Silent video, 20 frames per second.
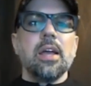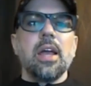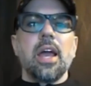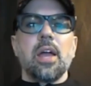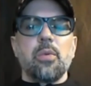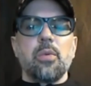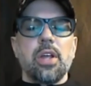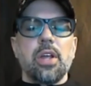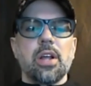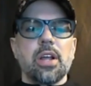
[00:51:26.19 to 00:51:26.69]

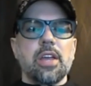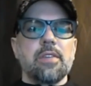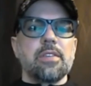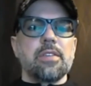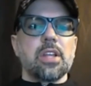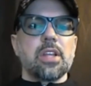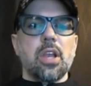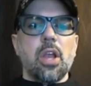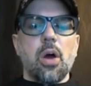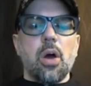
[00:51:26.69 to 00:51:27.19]
and we are given
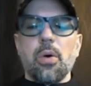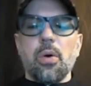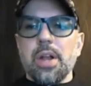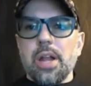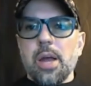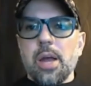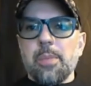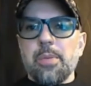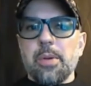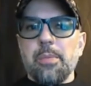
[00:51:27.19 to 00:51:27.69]
the lower
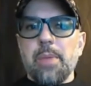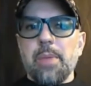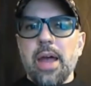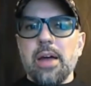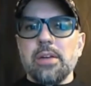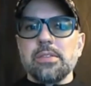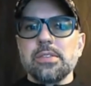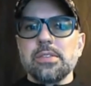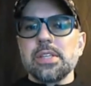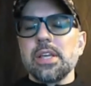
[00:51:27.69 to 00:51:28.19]
and upper
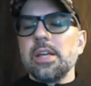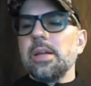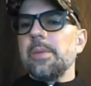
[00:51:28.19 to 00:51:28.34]
bounds.